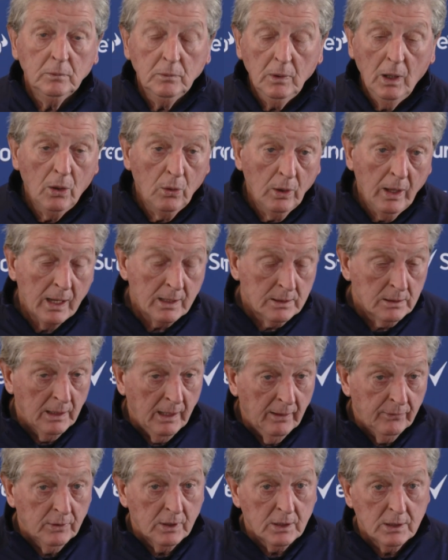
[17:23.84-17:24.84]
Well, yes, I'd
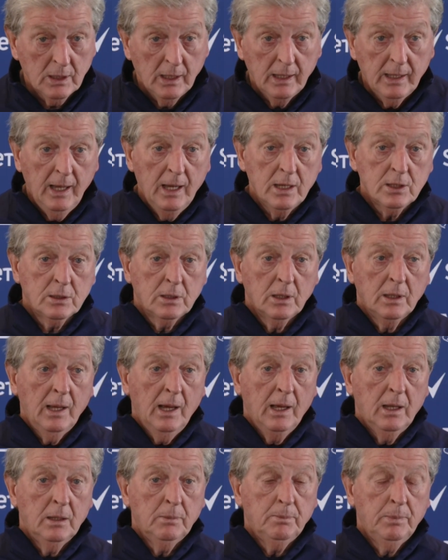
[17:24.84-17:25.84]
have to say yes to
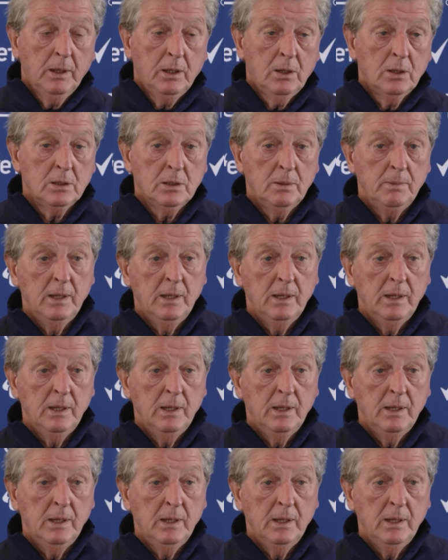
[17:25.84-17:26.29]
that, because,